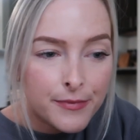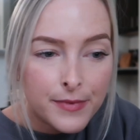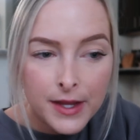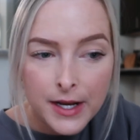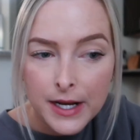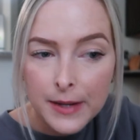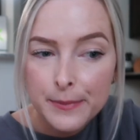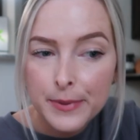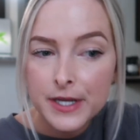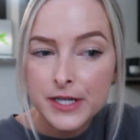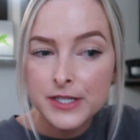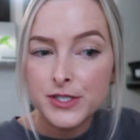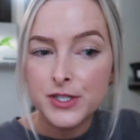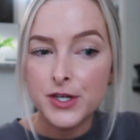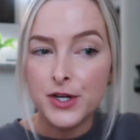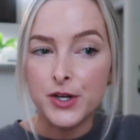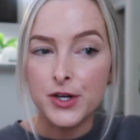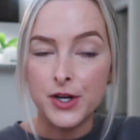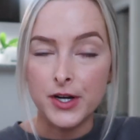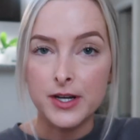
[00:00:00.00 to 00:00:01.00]
and I
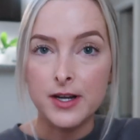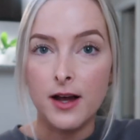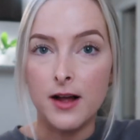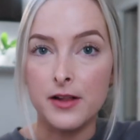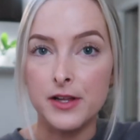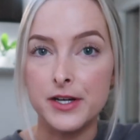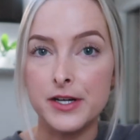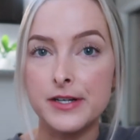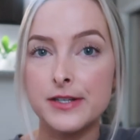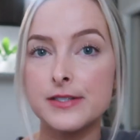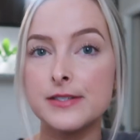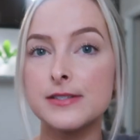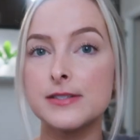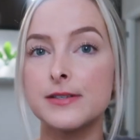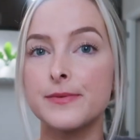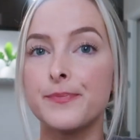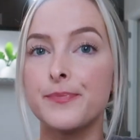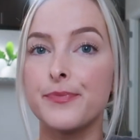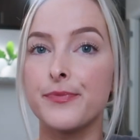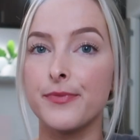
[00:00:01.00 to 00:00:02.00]
picked good
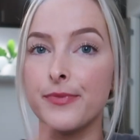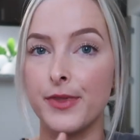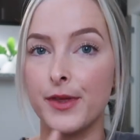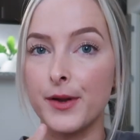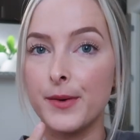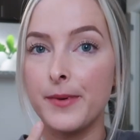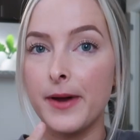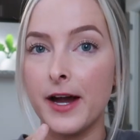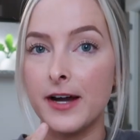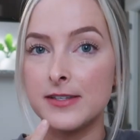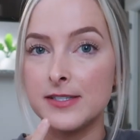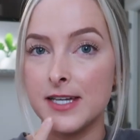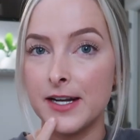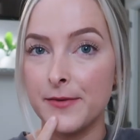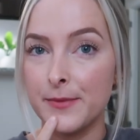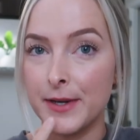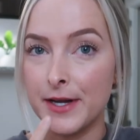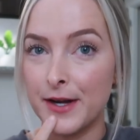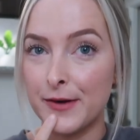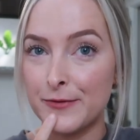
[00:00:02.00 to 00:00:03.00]
colors a little bit outside
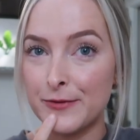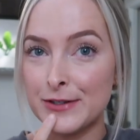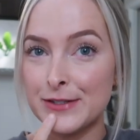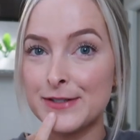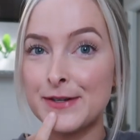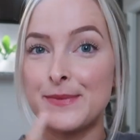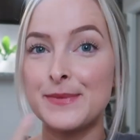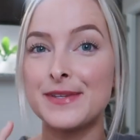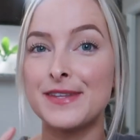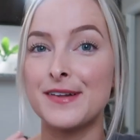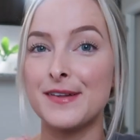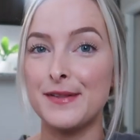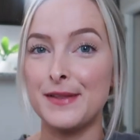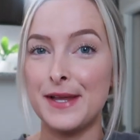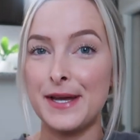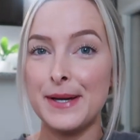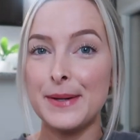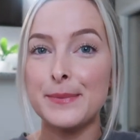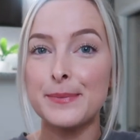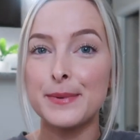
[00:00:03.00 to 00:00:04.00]
of my comfort zone with the
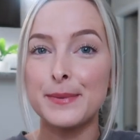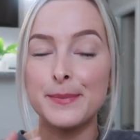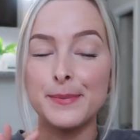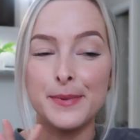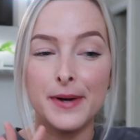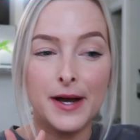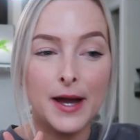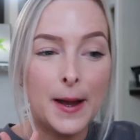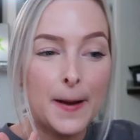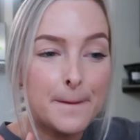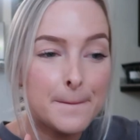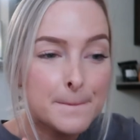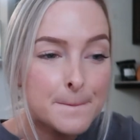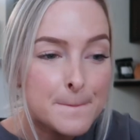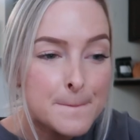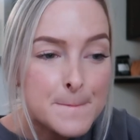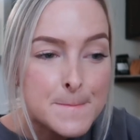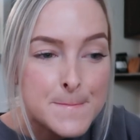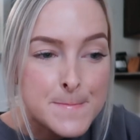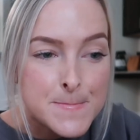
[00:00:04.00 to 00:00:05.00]
lip but
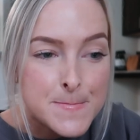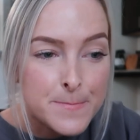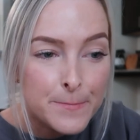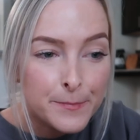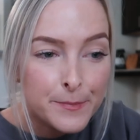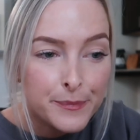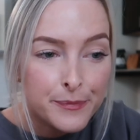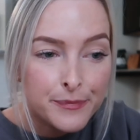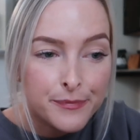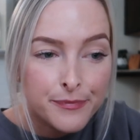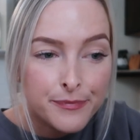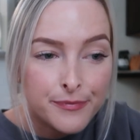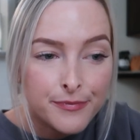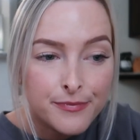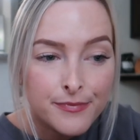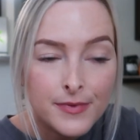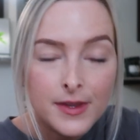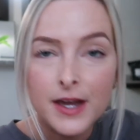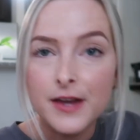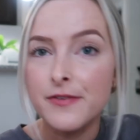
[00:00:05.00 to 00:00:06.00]

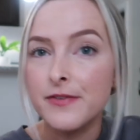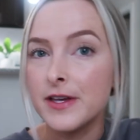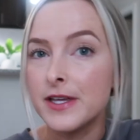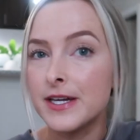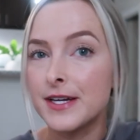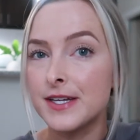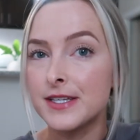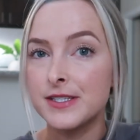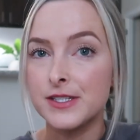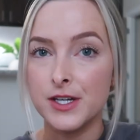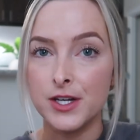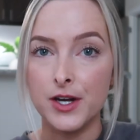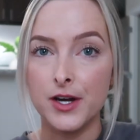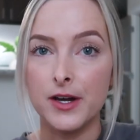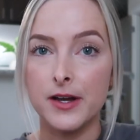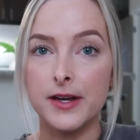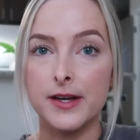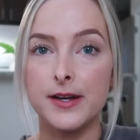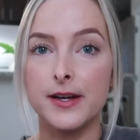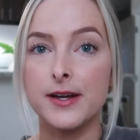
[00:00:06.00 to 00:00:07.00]
I feel like it's a
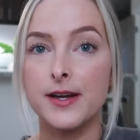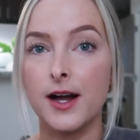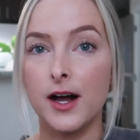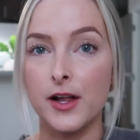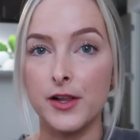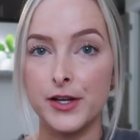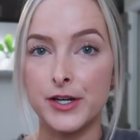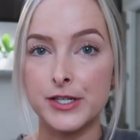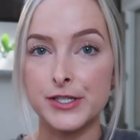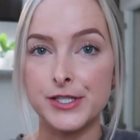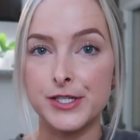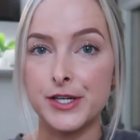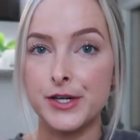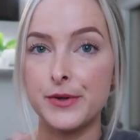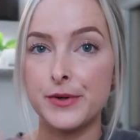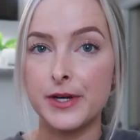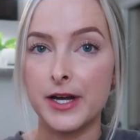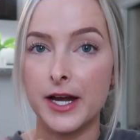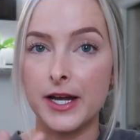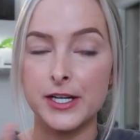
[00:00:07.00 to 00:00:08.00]
good color
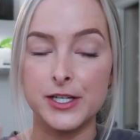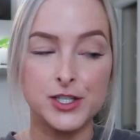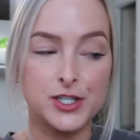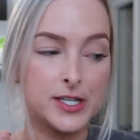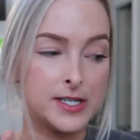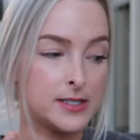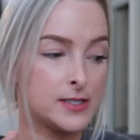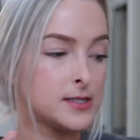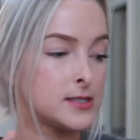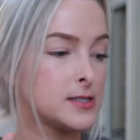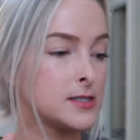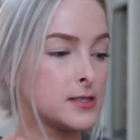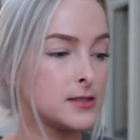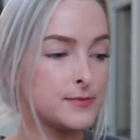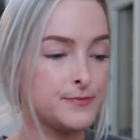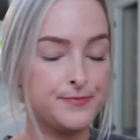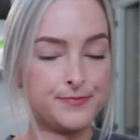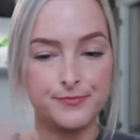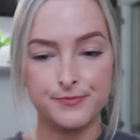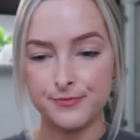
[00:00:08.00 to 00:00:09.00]
too kind of just
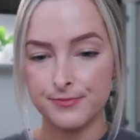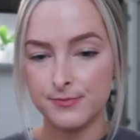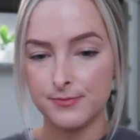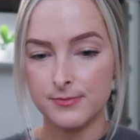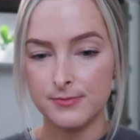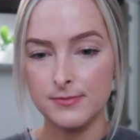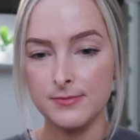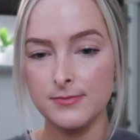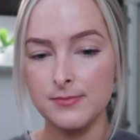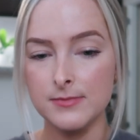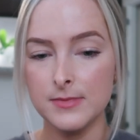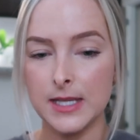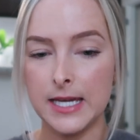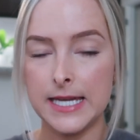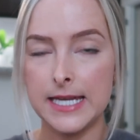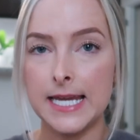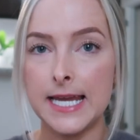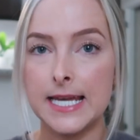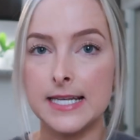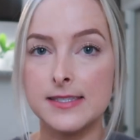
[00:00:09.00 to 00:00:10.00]

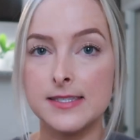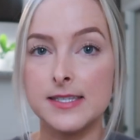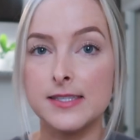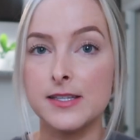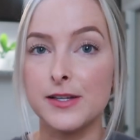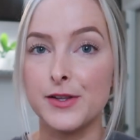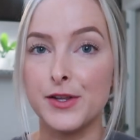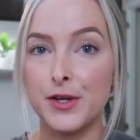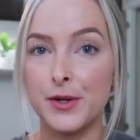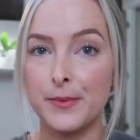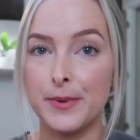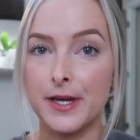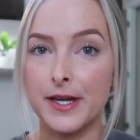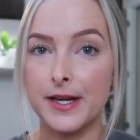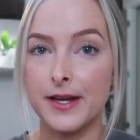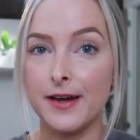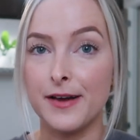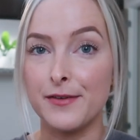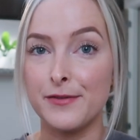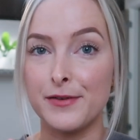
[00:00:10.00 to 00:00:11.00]
enhances a little
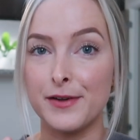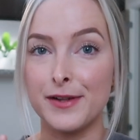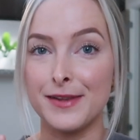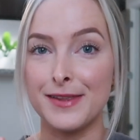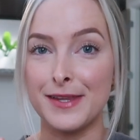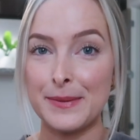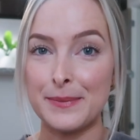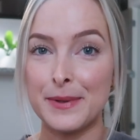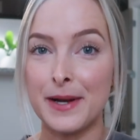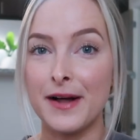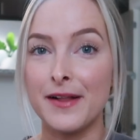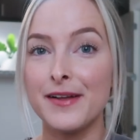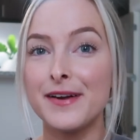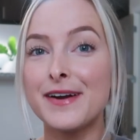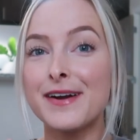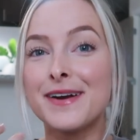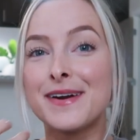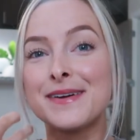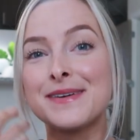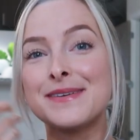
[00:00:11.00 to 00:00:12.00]
bit of lip color